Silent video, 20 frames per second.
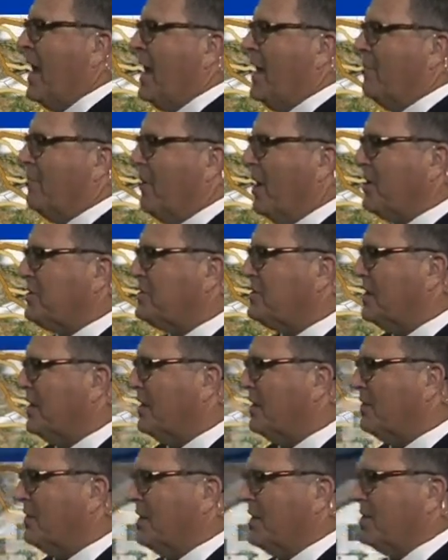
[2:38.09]
but
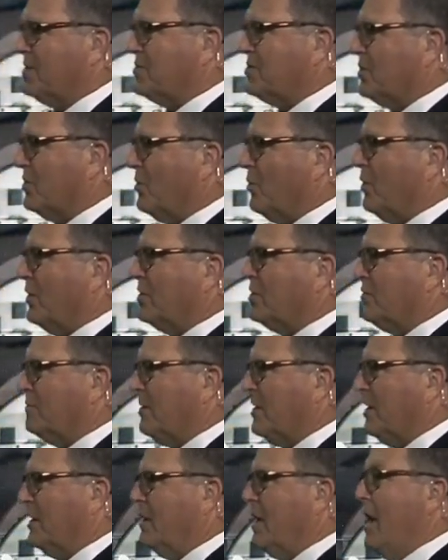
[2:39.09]
things are going to
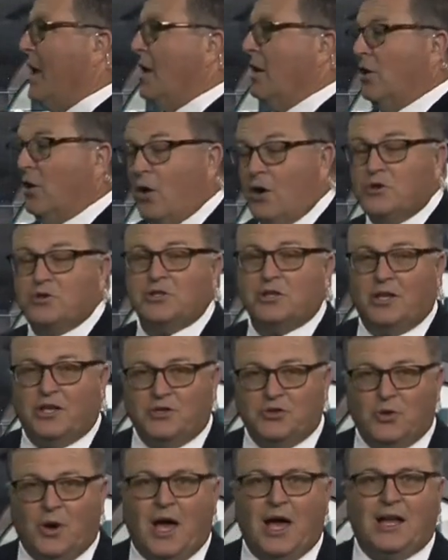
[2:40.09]
be
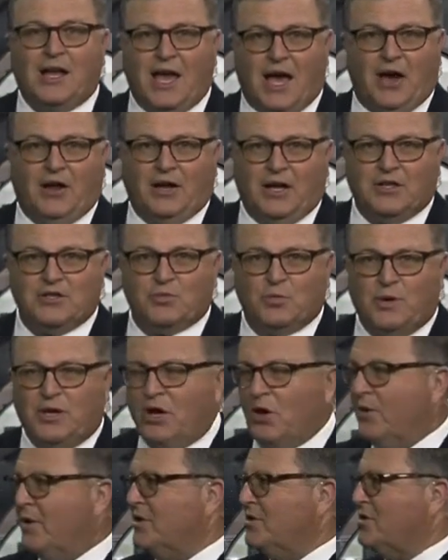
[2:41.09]
largely drying out as we
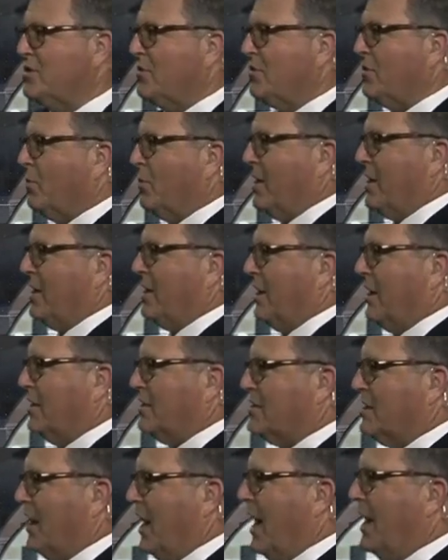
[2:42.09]
go into the
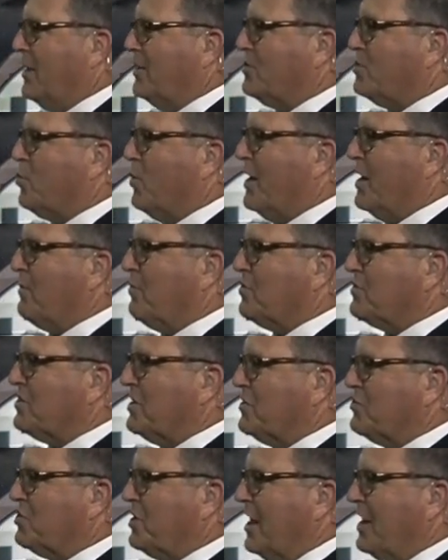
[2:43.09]
weekend. Tonight a
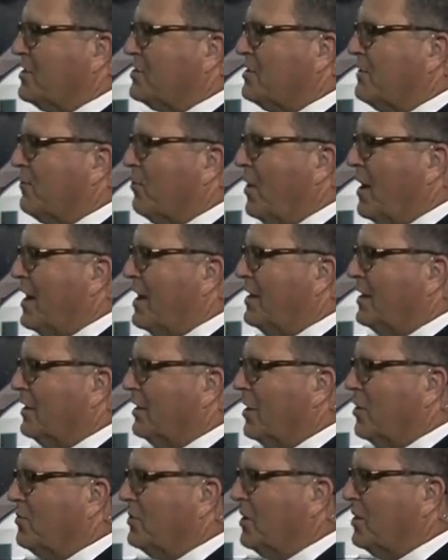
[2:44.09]
20% chance of rain, a
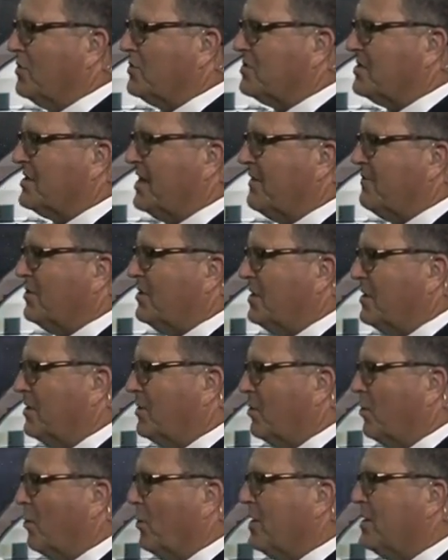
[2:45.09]
low near 70
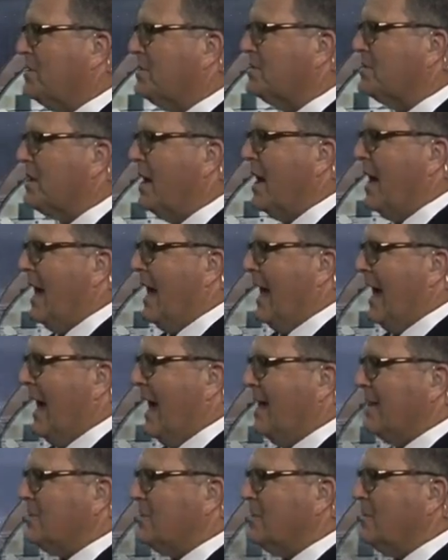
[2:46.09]
degrees,
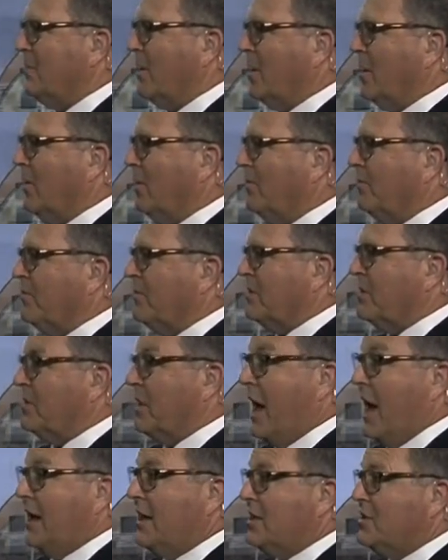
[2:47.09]
and tomorrow
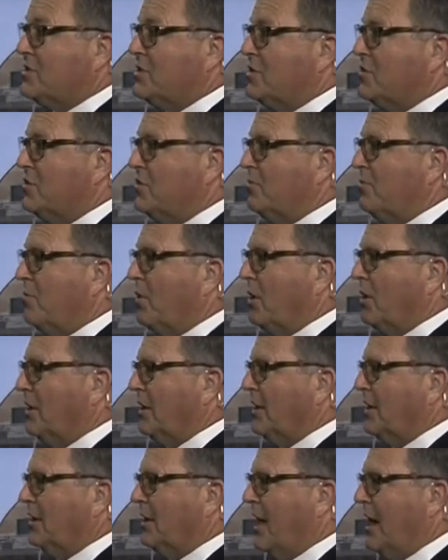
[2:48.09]
92,
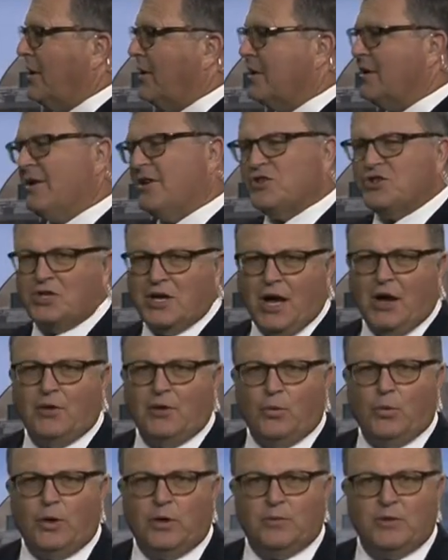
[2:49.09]
partly cloudy. A
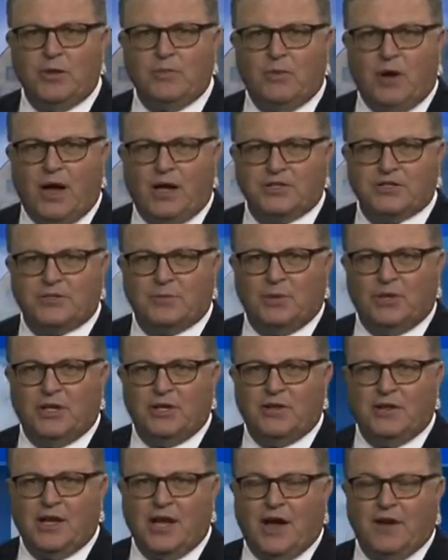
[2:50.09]
shower will be possible
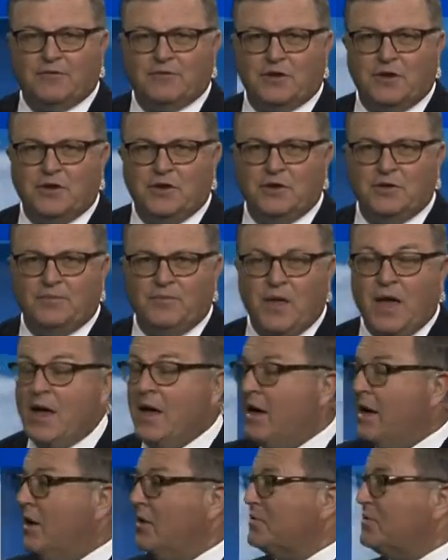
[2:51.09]
in the afternoon.
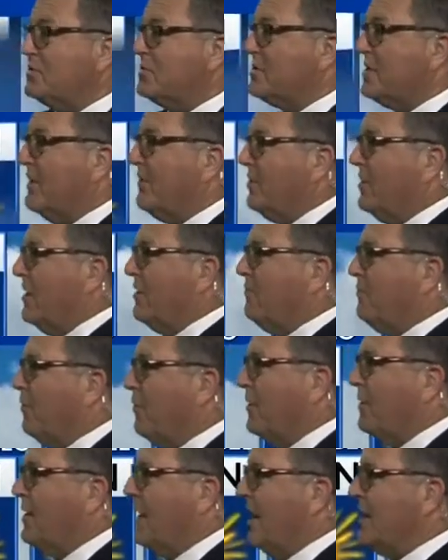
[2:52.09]
Here's your 7-day
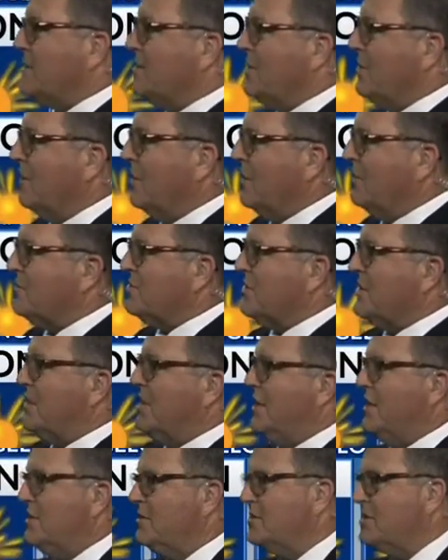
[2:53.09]
forecast. Here comes the
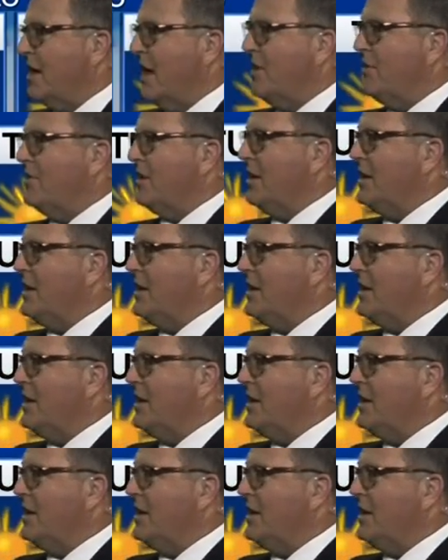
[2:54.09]
heat. Saturday,